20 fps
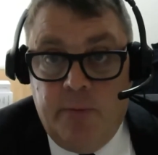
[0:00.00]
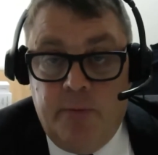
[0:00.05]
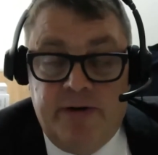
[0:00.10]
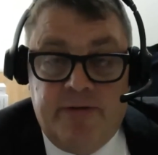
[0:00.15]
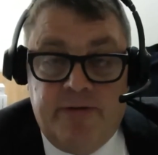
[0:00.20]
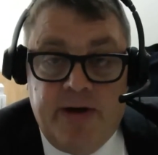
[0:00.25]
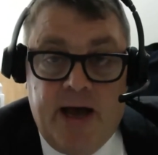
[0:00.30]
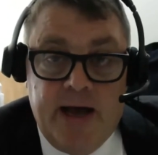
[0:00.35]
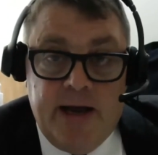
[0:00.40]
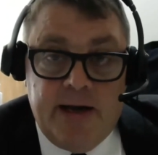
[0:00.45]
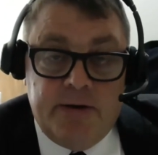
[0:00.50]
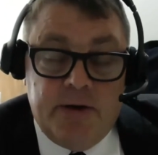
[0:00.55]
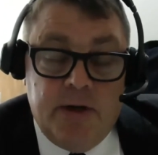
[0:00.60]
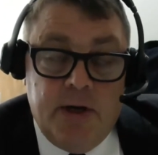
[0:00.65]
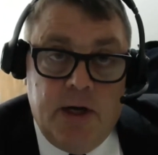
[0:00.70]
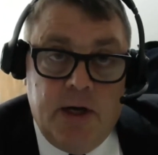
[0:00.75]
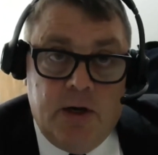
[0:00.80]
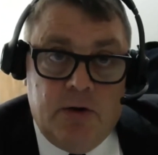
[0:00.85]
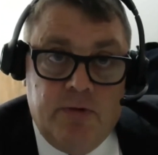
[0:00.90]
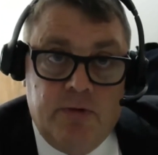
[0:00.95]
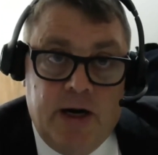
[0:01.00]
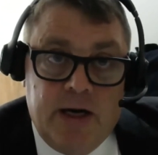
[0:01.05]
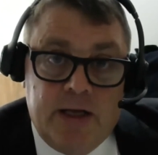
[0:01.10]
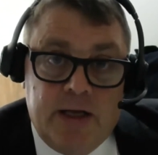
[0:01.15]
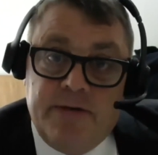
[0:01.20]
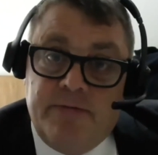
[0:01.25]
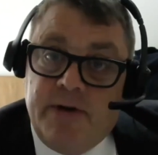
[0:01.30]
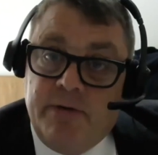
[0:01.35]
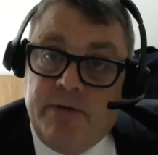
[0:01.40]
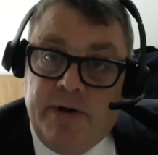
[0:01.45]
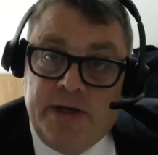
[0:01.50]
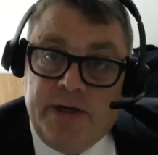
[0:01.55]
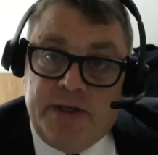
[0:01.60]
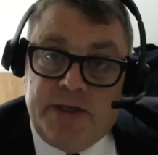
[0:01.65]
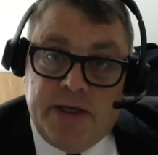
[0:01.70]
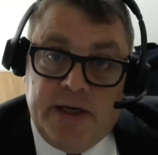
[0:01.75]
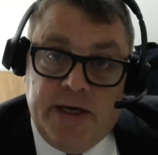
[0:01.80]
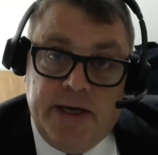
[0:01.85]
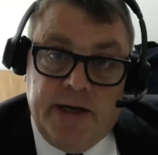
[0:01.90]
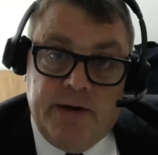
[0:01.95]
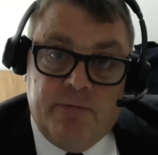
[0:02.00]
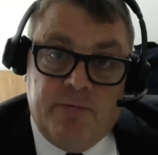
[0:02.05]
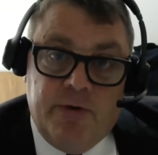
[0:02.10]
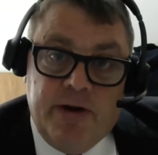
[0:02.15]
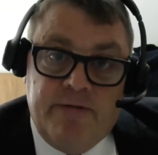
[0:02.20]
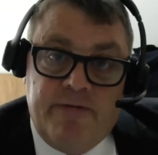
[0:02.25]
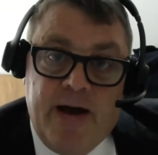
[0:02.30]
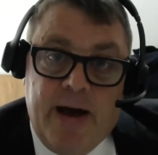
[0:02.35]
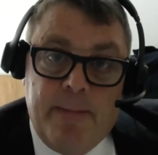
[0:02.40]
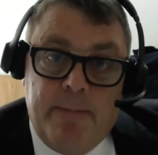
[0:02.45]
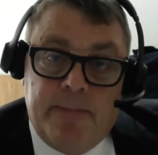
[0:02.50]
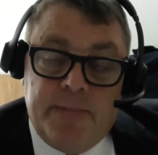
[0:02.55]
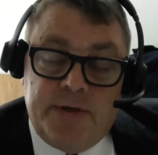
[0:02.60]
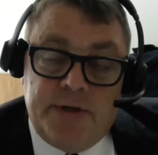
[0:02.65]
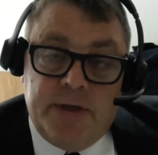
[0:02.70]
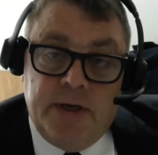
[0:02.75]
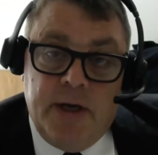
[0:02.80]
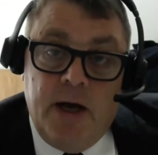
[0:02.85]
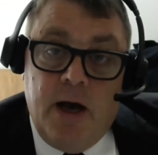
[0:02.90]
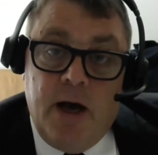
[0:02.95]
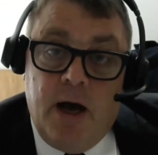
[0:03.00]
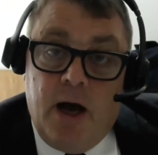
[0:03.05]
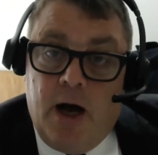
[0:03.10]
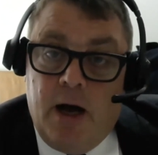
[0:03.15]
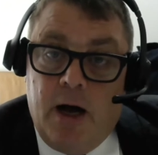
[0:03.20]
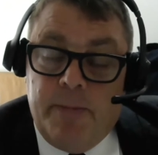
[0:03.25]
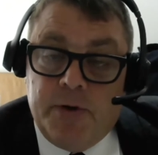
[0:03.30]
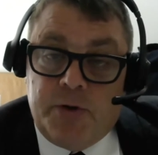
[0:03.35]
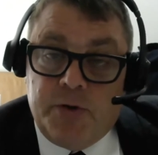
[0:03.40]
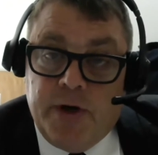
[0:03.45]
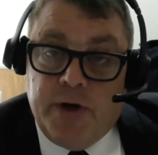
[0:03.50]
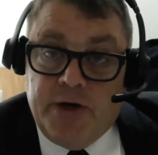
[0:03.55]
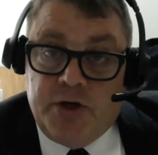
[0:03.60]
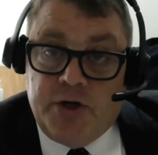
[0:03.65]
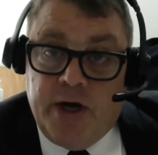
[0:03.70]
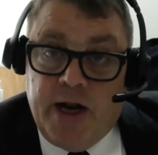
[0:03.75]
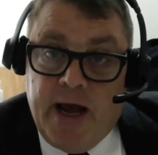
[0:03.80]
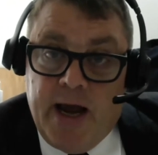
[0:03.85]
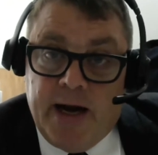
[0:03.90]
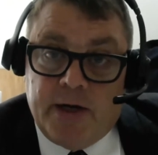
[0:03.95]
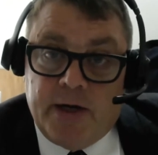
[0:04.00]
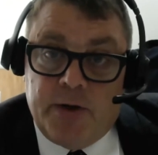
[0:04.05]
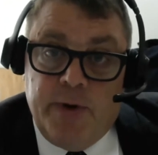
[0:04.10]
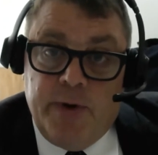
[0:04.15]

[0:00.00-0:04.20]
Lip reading: We've had relatively recently revamped Arbitration Act.